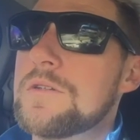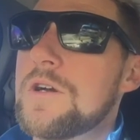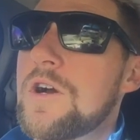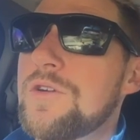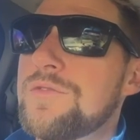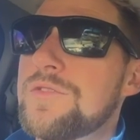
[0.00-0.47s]

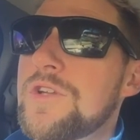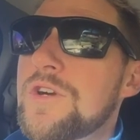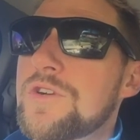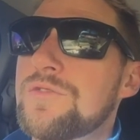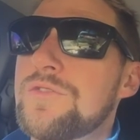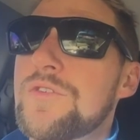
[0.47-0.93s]
hopefully I
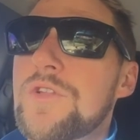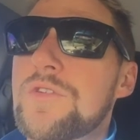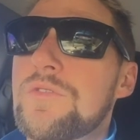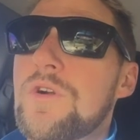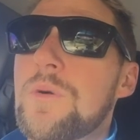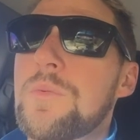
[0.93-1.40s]
can find
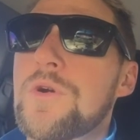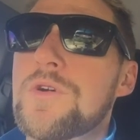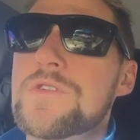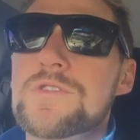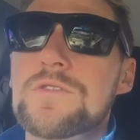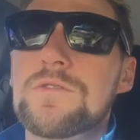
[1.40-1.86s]
the right
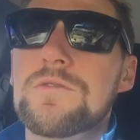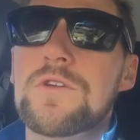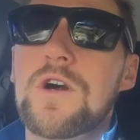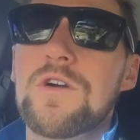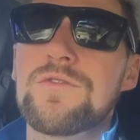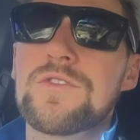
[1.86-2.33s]
person.
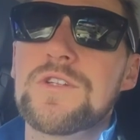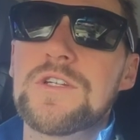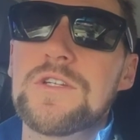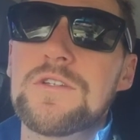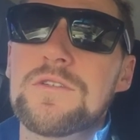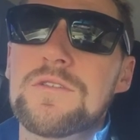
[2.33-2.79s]

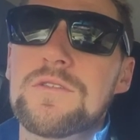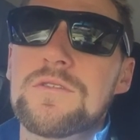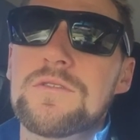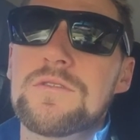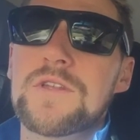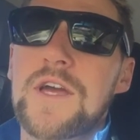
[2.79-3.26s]
Hopefully
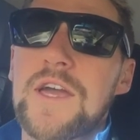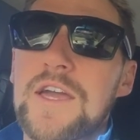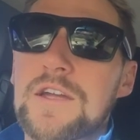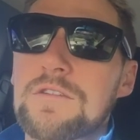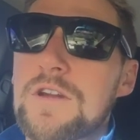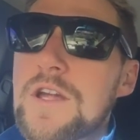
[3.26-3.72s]
they
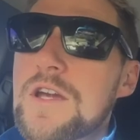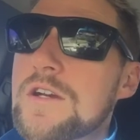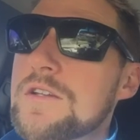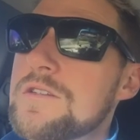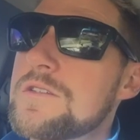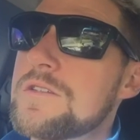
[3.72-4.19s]
hang
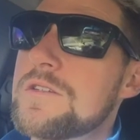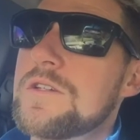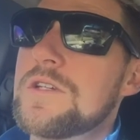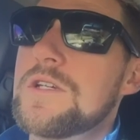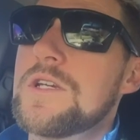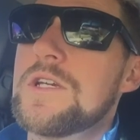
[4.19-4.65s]
around.
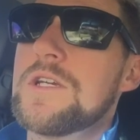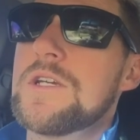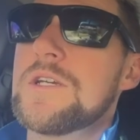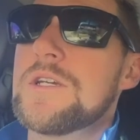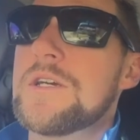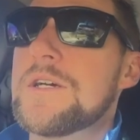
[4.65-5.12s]

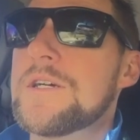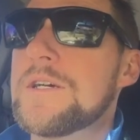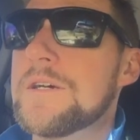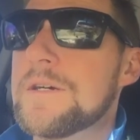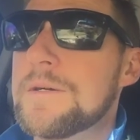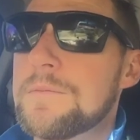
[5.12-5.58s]

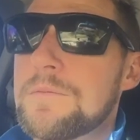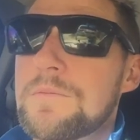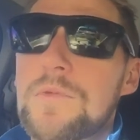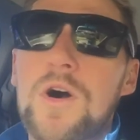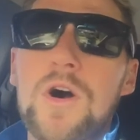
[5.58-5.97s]
I'm